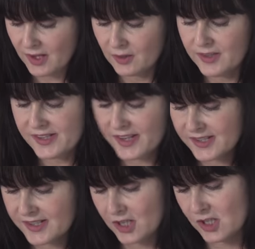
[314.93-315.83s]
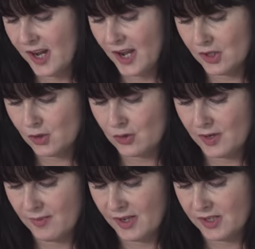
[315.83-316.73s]
Now, this isn't actually hand
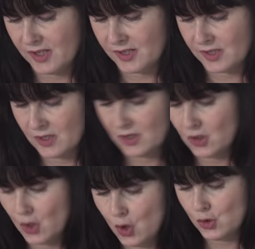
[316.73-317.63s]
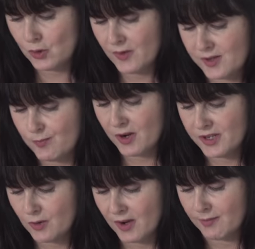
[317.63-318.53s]
cream. It is ultra-rich
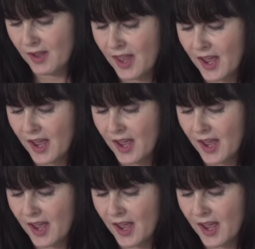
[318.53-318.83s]
body cream,